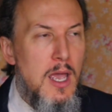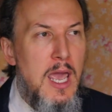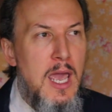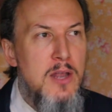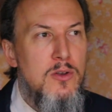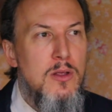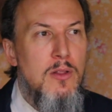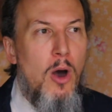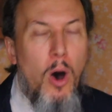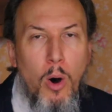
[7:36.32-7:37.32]
And
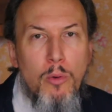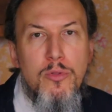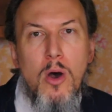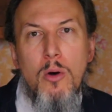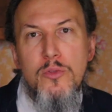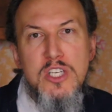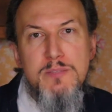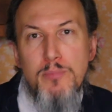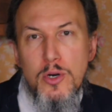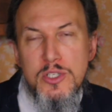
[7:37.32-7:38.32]
although
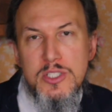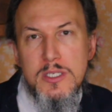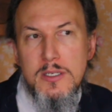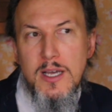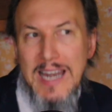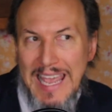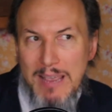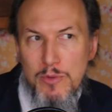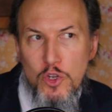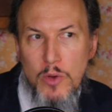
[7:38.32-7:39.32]
this person
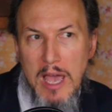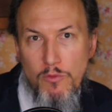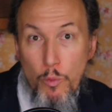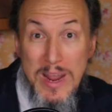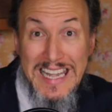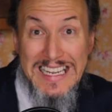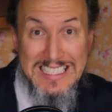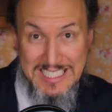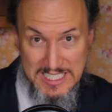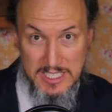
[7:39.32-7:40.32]
claimed to have
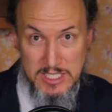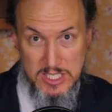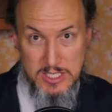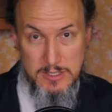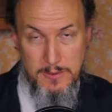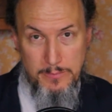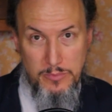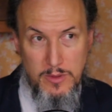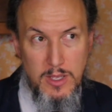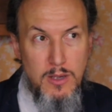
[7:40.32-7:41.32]
witnessed this,
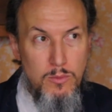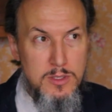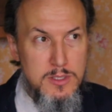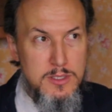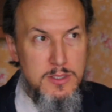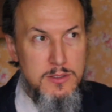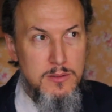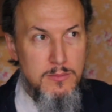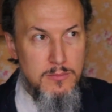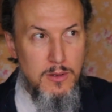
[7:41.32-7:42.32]
it was
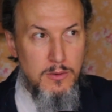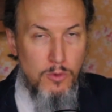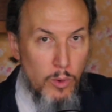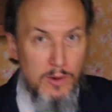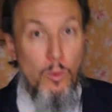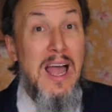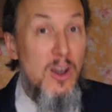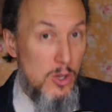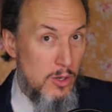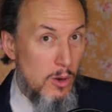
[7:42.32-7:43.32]
quite a
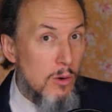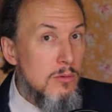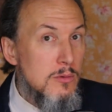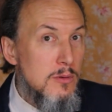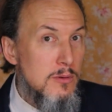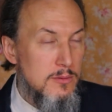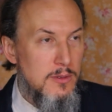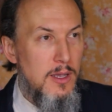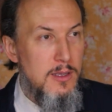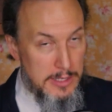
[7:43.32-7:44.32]
while ago,
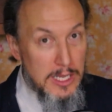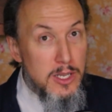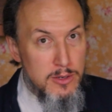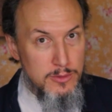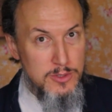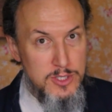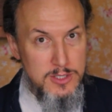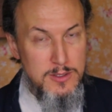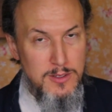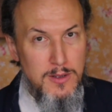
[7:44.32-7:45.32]
okay,
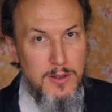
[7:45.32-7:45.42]
years